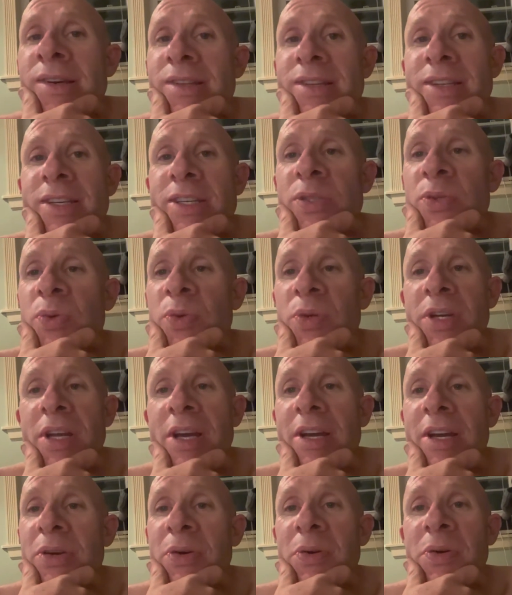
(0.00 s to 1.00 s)
Things were
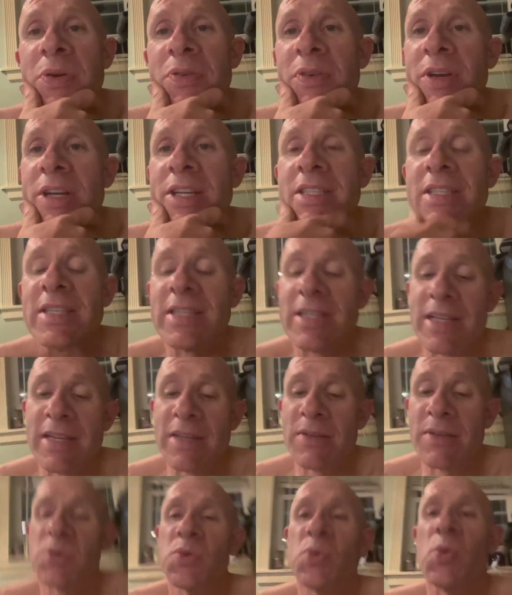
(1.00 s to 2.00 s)
not going right today.
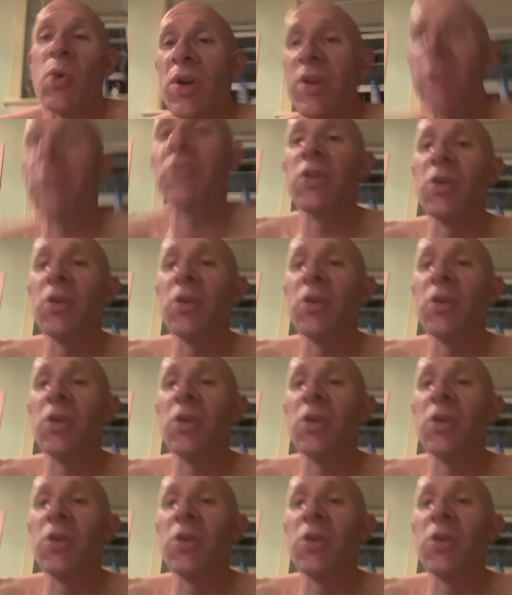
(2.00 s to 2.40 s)
It was one of